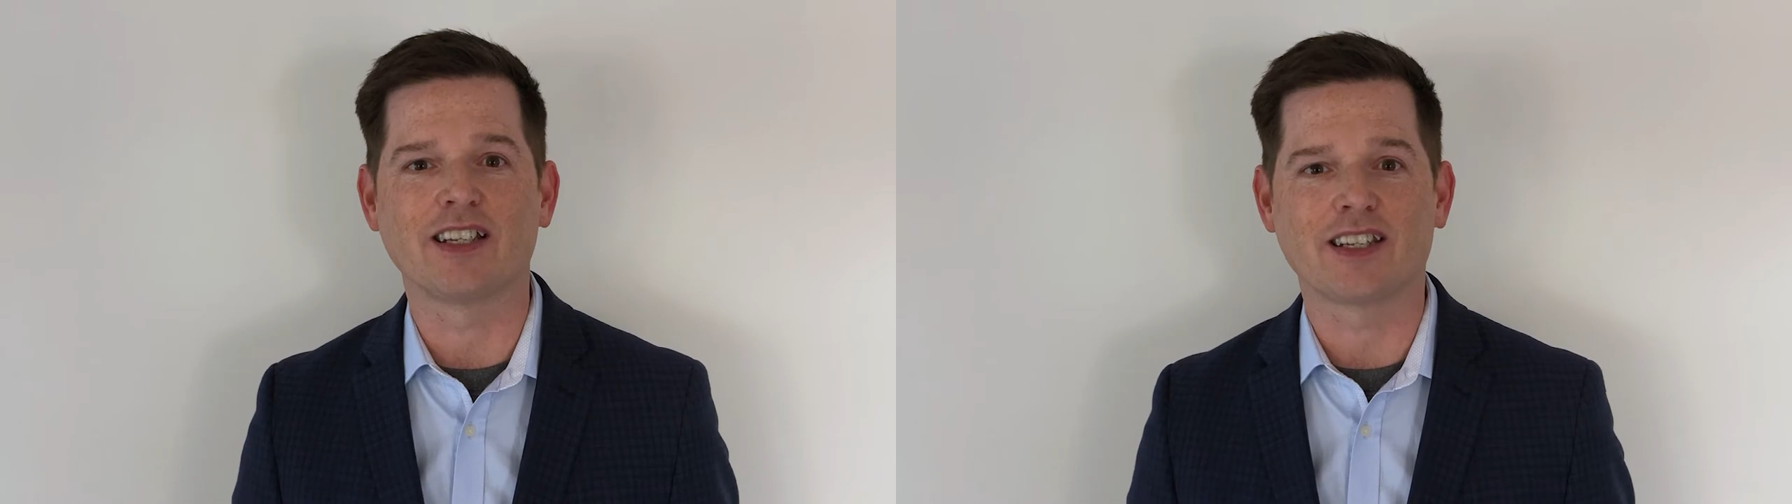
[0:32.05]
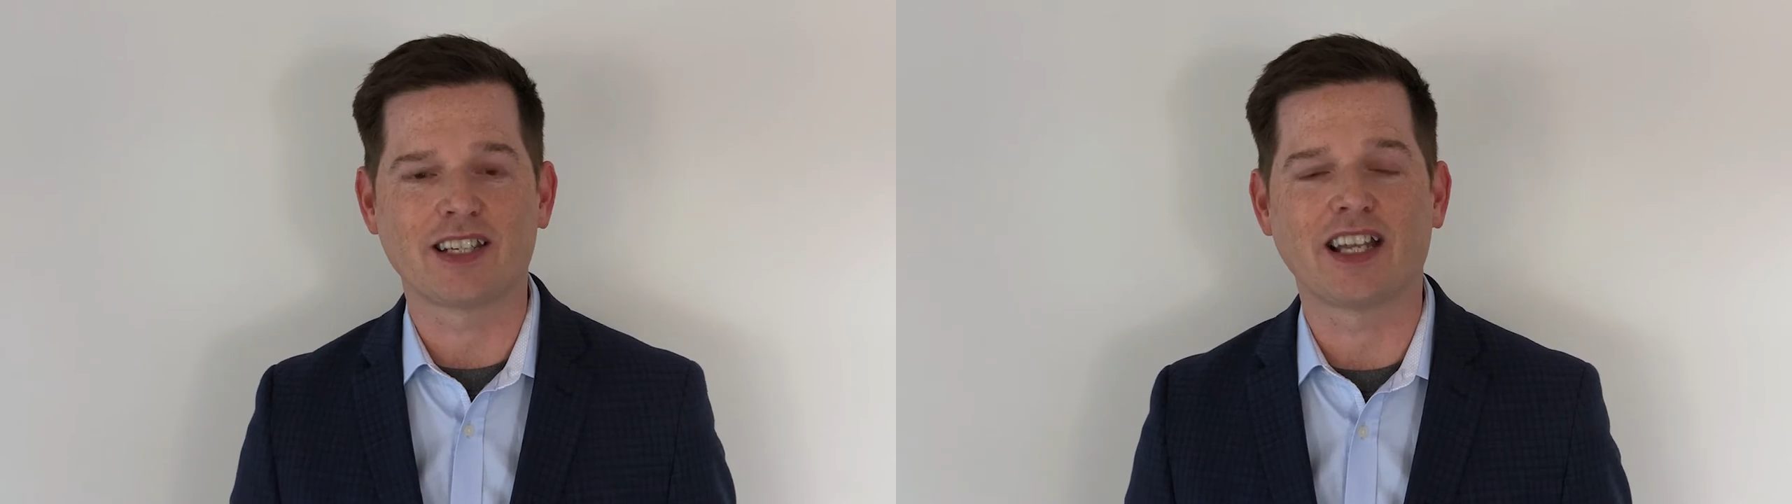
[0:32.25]

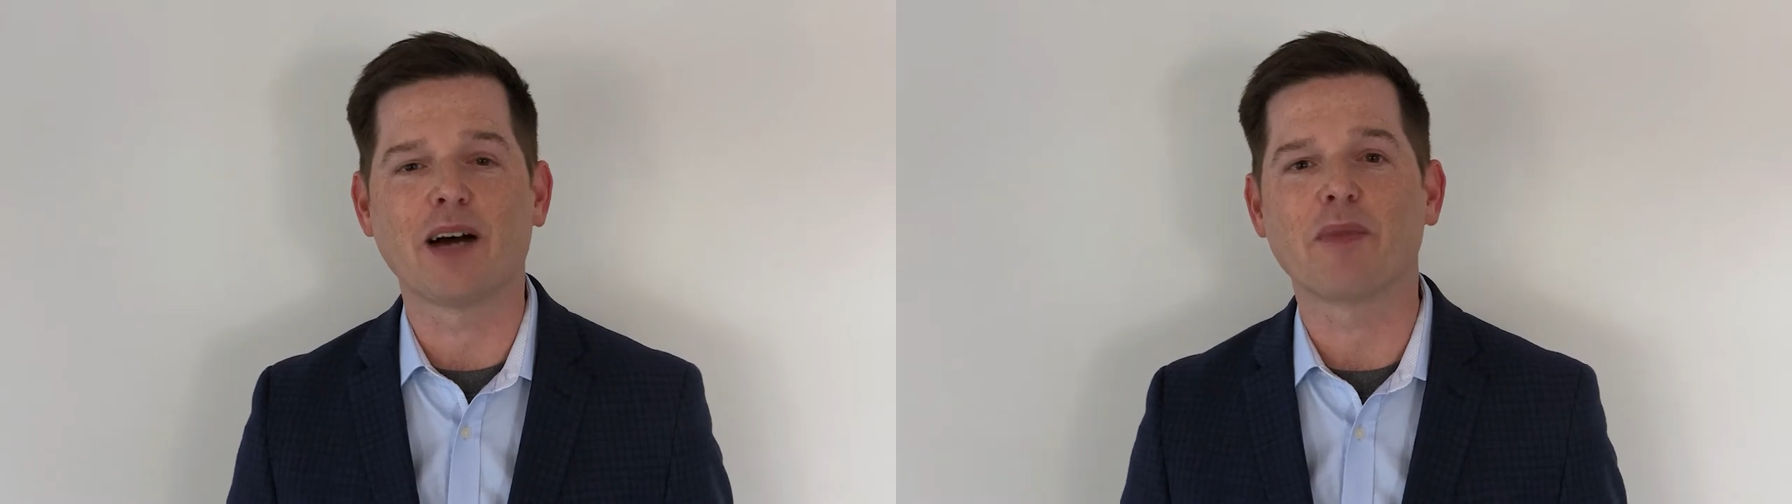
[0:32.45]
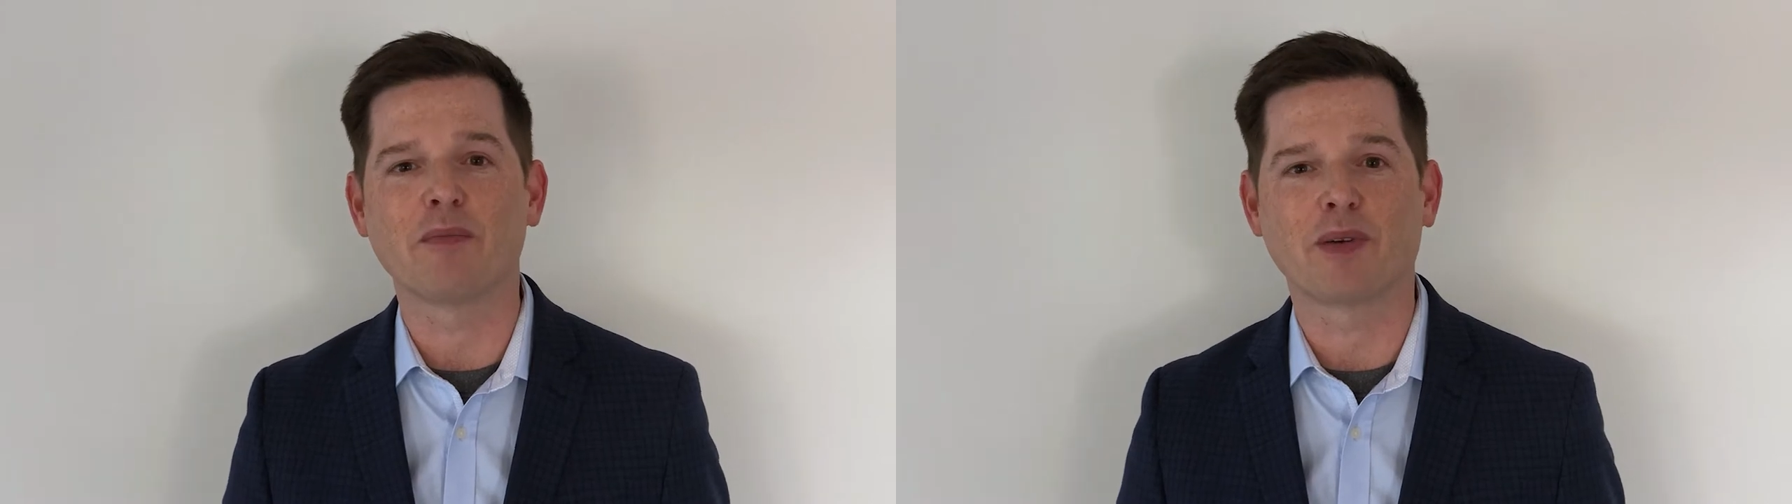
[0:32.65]
to set
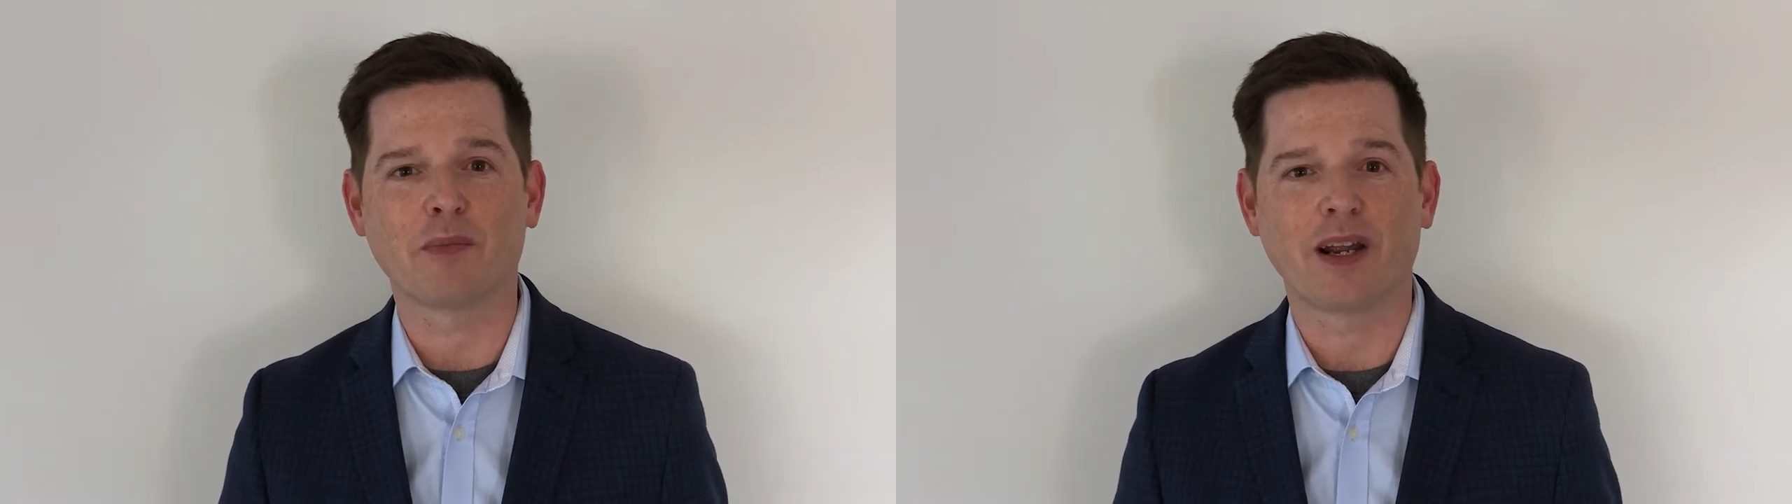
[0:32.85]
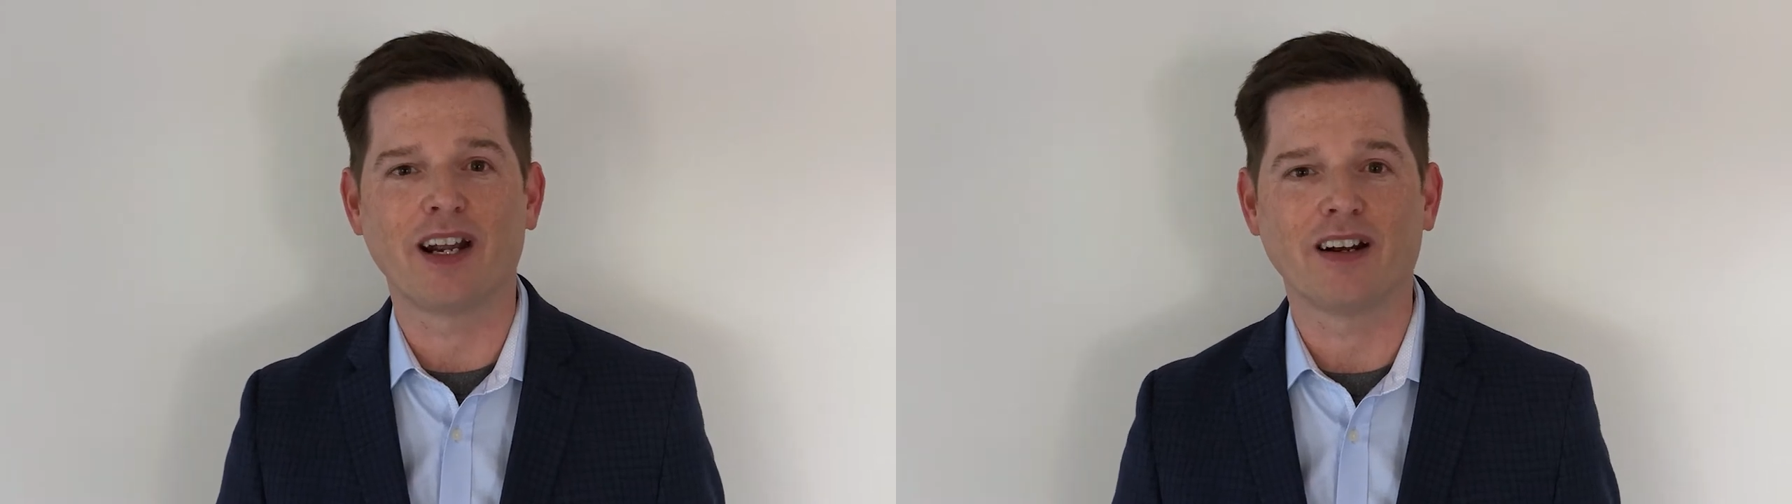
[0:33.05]
up and
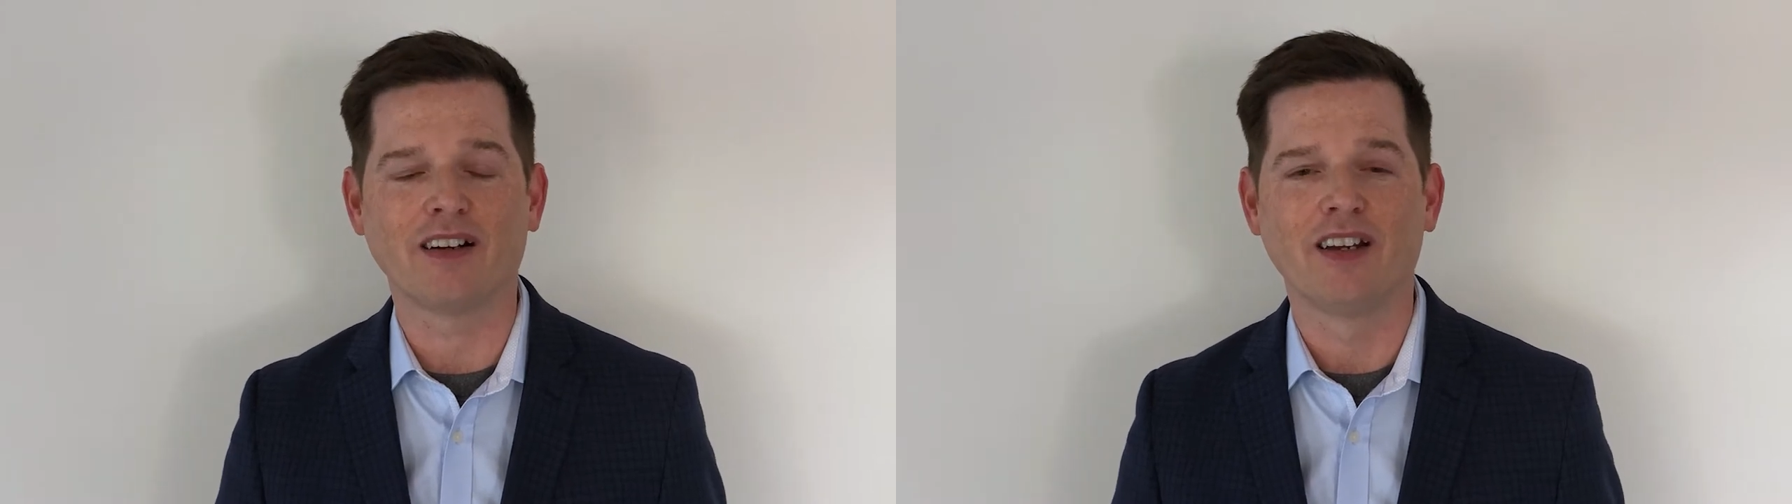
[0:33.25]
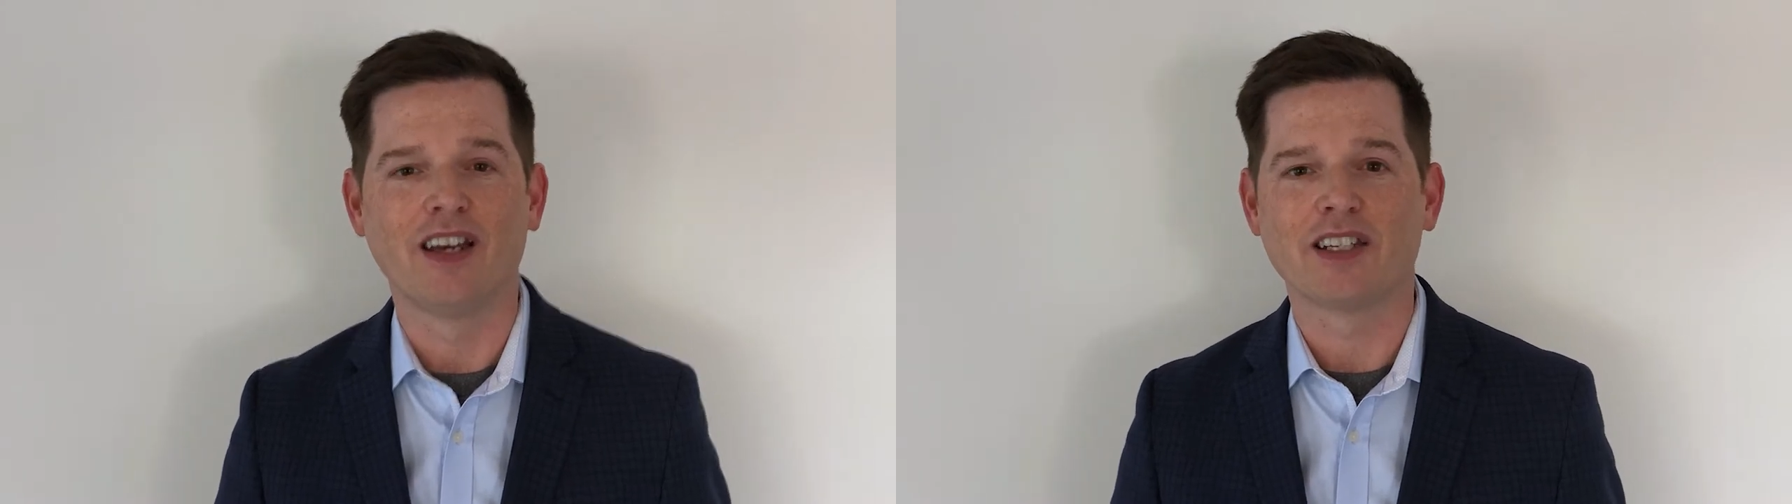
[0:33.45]
prepare